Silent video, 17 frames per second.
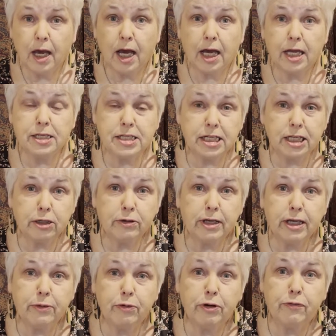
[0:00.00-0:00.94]
until
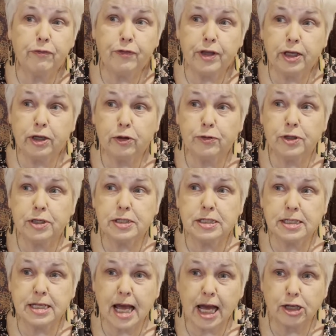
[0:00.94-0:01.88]
he revealed the
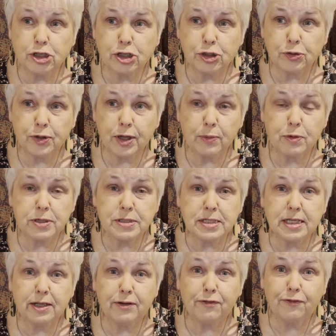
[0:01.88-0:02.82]
statue that was,
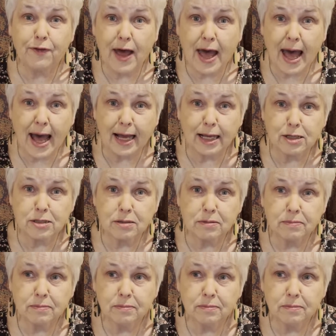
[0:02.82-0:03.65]
in fact,